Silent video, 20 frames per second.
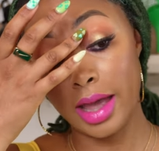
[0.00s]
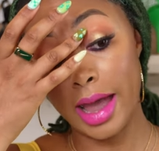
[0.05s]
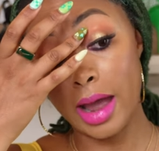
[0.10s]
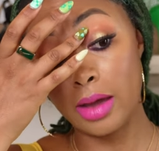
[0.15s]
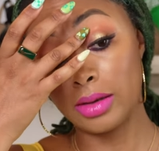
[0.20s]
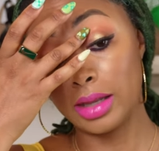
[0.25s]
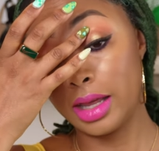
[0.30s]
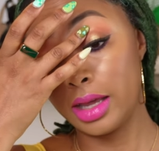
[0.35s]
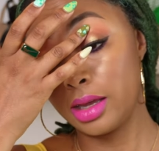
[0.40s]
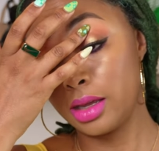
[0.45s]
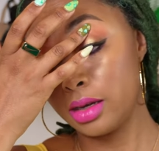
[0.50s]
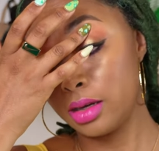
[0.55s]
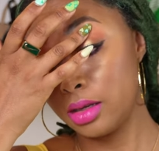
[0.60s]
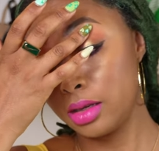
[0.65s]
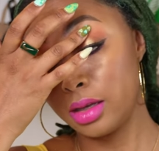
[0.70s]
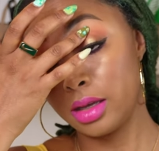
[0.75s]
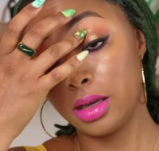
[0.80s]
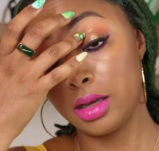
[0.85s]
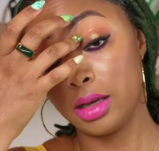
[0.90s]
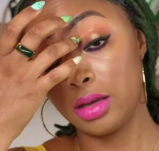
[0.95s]
outlined.
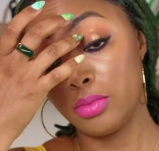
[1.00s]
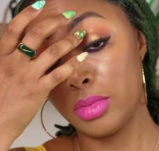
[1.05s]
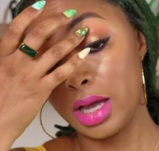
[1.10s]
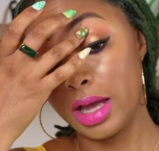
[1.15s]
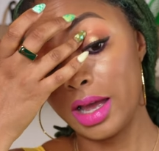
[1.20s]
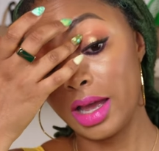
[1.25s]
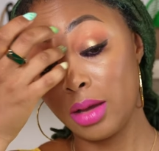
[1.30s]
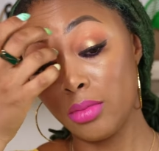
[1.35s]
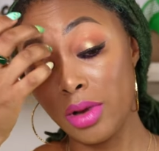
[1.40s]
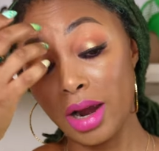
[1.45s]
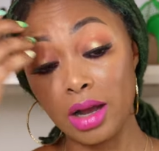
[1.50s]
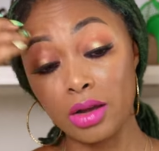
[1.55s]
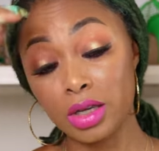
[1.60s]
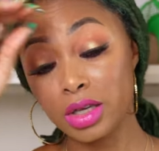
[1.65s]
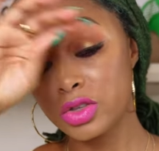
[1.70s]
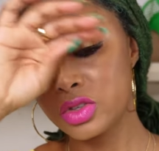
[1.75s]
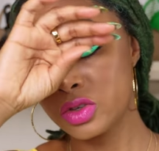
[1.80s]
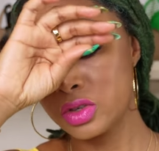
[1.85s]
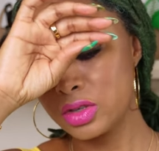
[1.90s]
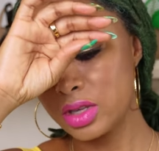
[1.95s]
God, my eyebrow
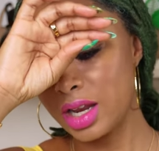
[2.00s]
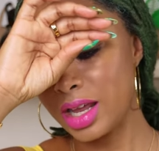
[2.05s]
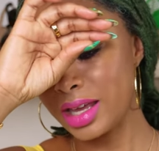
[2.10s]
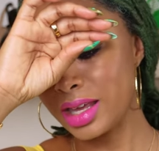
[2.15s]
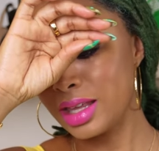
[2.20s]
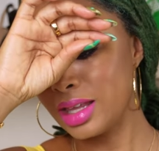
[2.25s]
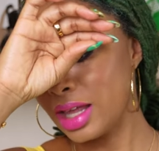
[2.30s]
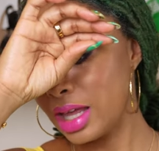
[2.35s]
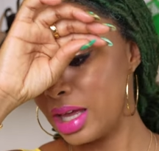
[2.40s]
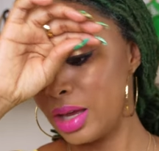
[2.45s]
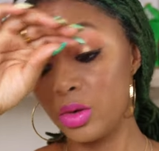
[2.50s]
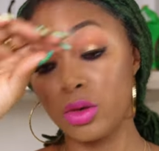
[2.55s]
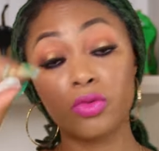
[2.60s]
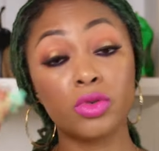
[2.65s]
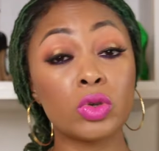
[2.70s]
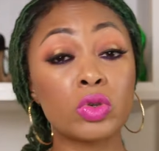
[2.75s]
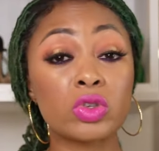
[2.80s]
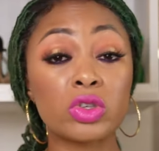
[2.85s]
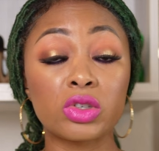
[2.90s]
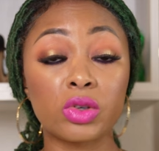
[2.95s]
itches and I, I
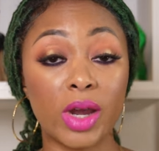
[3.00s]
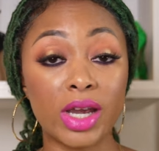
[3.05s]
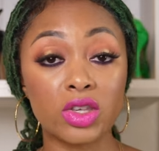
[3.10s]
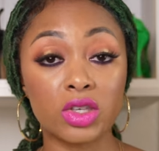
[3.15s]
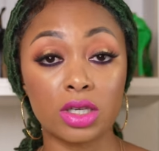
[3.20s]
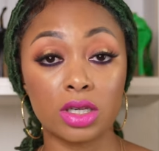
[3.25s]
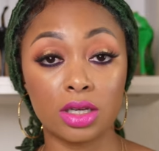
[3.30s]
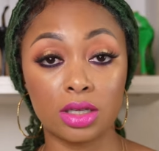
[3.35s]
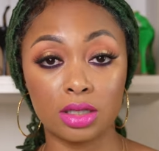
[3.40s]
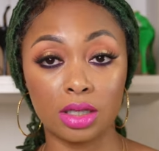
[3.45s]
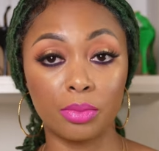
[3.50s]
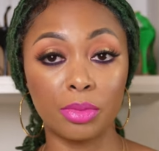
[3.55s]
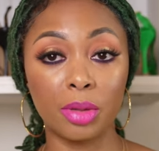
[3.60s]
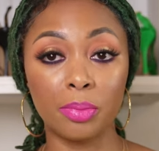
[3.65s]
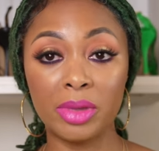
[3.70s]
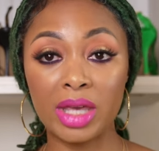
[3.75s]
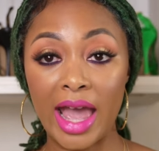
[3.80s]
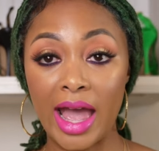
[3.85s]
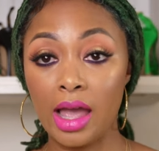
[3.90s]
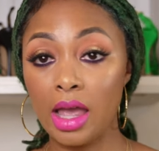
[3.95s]
refuse to scratch it because I'm gonna be